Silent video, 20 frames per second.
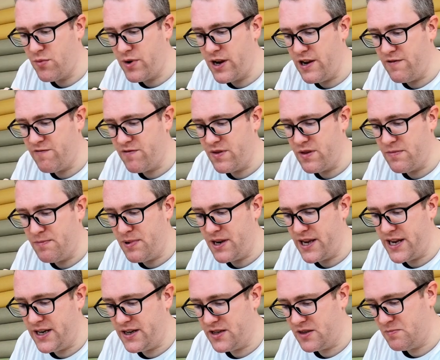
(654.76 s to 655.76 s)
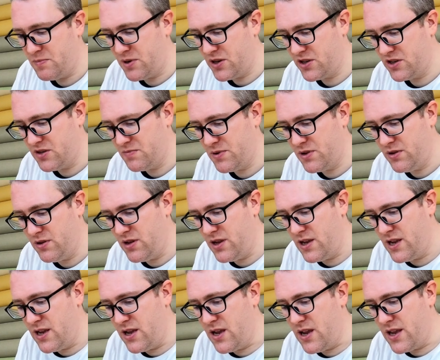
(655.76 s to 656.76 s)
away from the blade as possible.
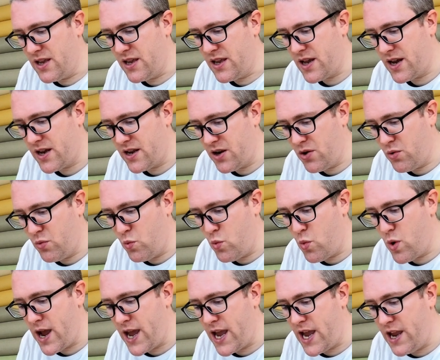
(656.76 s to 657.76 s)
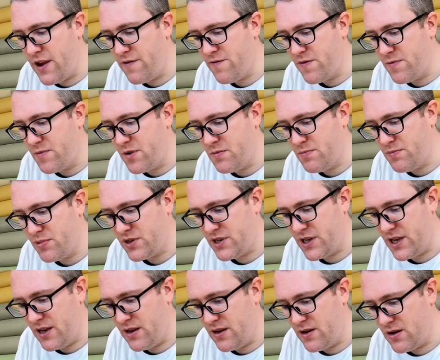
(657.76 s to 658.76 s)
Cut away from your
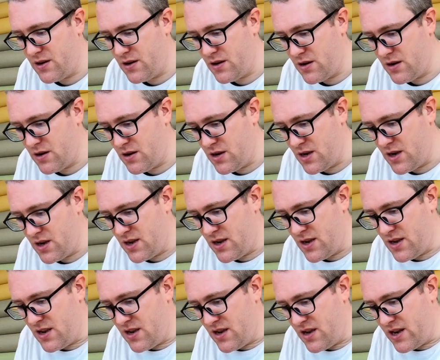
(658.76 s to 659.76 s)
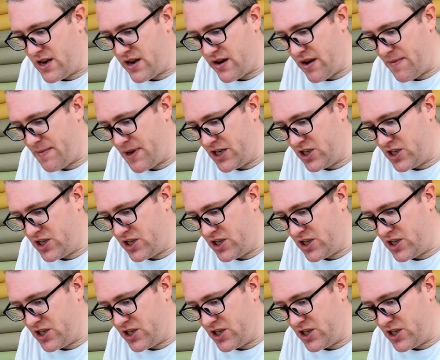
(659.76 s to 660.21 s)
body. Now I'm